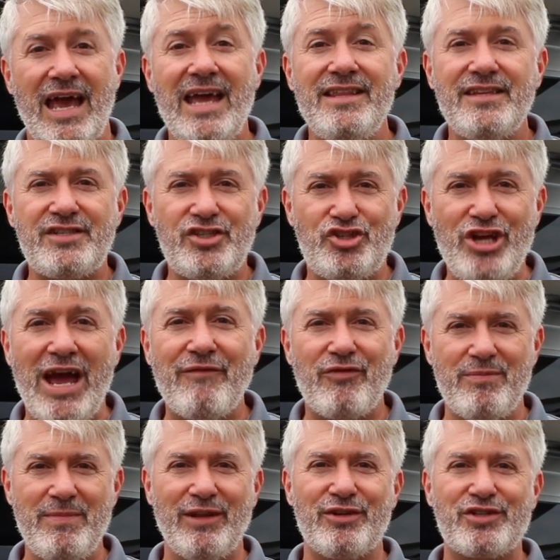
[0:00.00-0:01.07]
Hey, this is
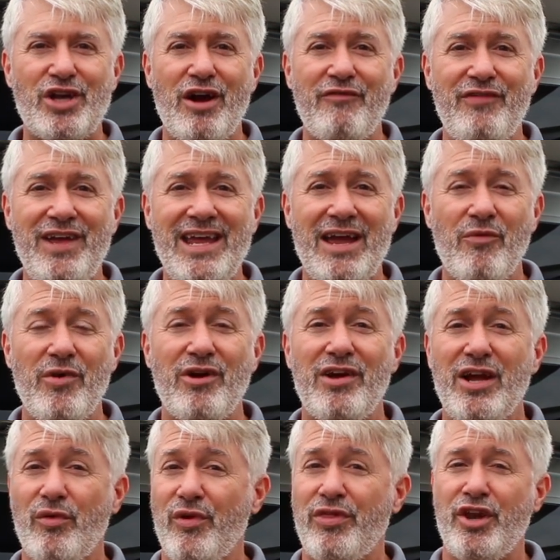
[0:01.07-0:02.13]
Jeff with Miller's RV, and we
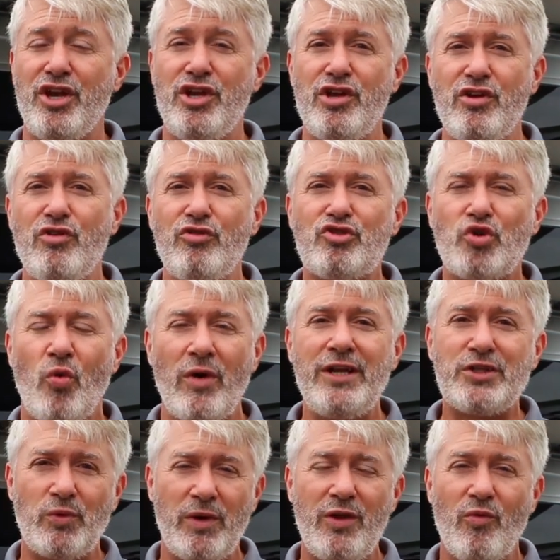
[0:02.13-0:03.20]
are here with the new
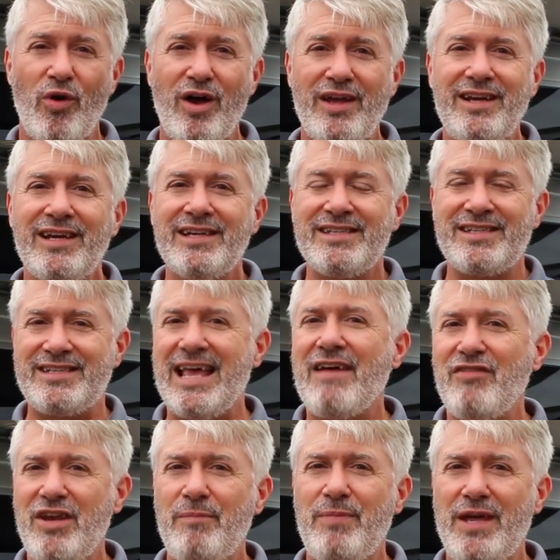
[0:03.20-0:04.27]
2021
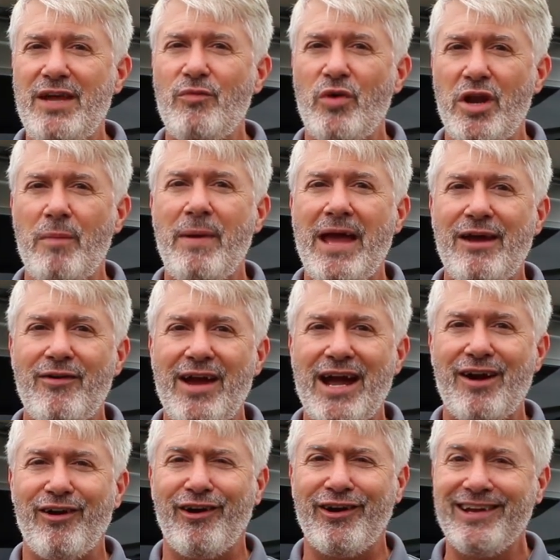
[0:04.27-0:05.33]
70B Winnebago
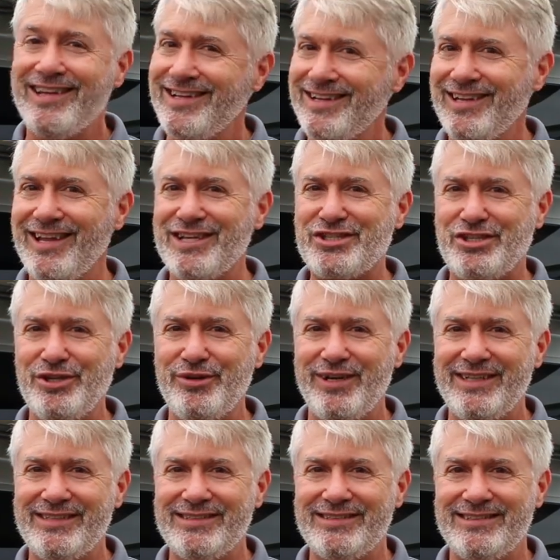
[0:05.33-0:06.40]
ERA. Let's
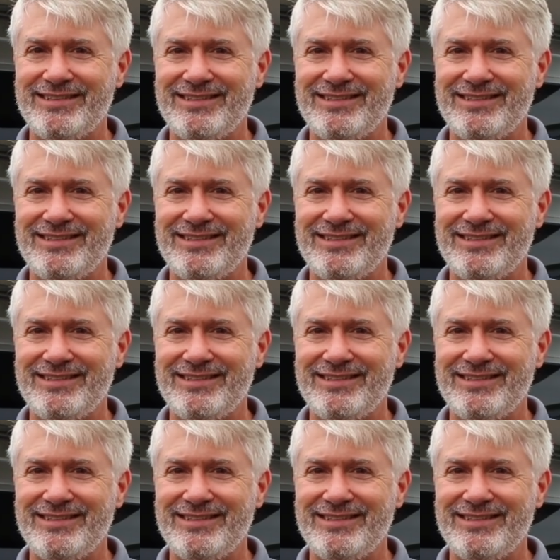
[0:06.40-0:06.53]
do it.